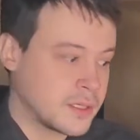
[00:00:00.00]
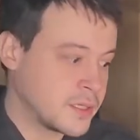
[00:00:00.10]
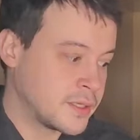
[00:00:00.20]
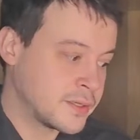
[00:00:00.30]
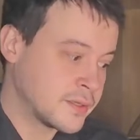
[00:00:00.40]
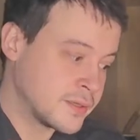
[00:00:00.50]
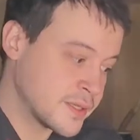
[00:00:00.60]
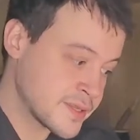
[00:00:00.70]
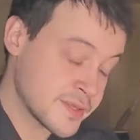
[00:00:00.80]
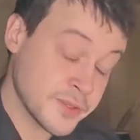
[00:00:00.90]
in
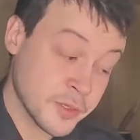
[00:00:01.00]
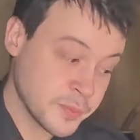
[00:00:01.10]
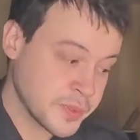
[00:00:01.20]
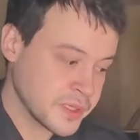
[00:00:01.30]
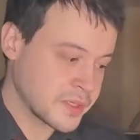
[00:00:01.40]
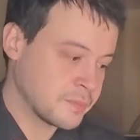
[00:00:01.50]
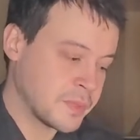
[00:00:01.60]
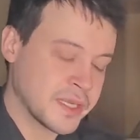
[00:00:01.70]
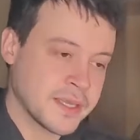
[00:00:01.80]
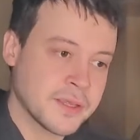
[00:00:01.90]
this topic,
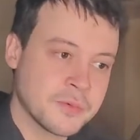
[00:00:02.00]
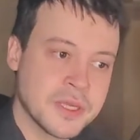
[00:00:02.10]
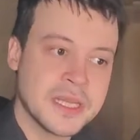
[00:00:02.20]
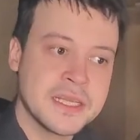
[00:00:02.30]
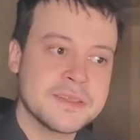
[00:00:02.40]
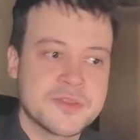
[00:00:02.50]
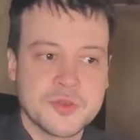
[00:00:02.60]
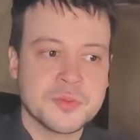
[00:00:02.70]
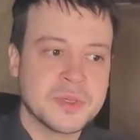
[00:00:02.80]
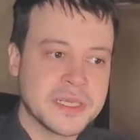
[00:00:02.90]
but I really
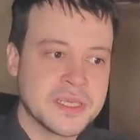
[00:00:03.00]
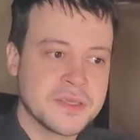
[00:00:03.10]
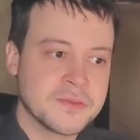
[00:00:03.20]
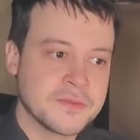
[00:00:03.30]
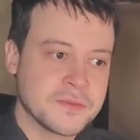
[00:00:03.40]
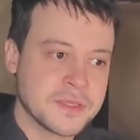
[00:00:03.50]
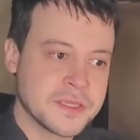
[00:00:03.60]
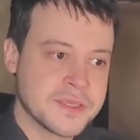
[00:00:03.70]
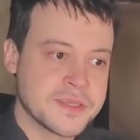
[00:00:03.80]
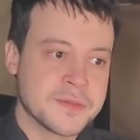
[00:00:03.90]
do believe
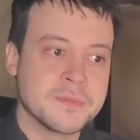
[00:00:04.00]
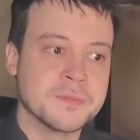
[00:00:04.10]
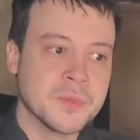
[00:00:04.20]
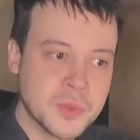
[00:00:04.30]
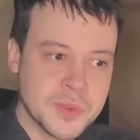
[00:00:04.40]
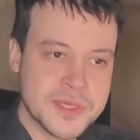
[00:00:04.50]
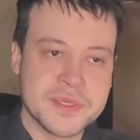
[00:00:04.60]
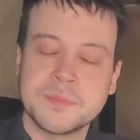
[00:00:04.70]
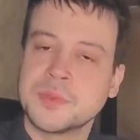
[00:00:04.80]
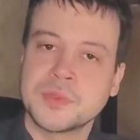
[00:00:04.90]
it's the most
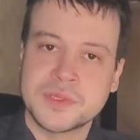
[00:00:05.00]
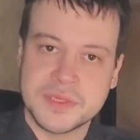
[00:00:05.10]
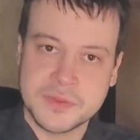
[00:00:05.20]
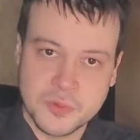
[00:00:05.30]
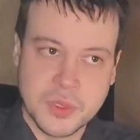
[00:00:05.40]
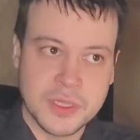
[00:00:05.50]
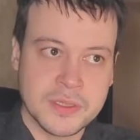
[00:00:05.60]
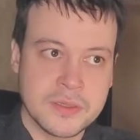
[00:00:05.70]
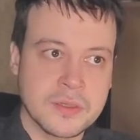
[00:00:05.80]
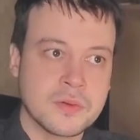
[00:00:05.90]
important
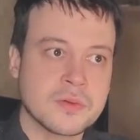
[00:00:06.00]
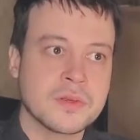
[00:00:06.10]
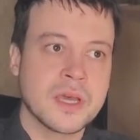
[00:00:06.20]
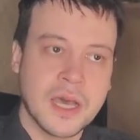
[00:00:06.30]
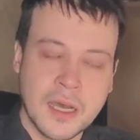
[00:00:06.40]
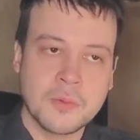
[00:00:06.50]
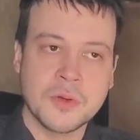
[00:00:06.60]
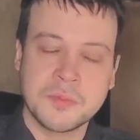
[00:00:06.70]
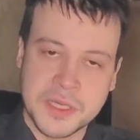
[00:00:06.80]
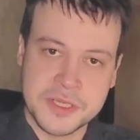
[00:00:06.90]
one on
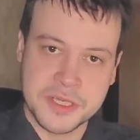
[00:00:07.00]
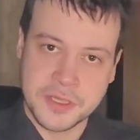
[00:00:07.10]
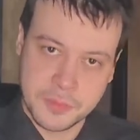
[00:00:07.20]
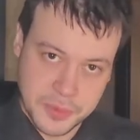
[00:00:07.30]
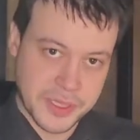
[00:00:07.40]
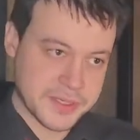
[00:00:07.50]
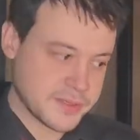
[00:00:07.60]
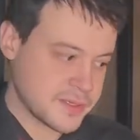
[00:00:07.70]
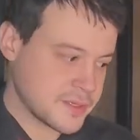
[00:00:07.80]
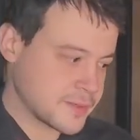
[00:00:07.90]
our magical
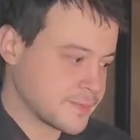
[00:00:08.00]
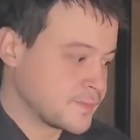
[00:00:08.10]
practice.